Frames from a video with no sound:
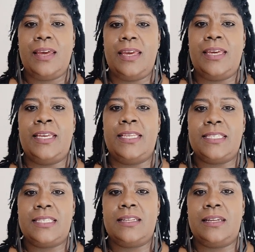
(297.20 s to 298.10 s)

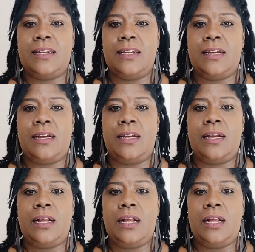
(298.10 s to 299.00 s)
is
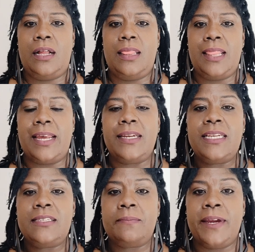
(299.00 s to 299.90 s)
A lot of
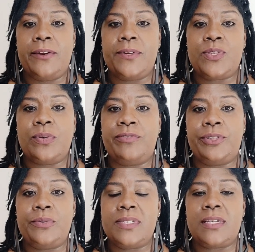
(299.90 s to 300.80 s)
these parents were
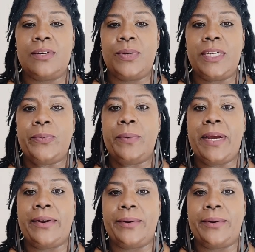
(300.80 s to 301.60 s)
Vodouism when they were back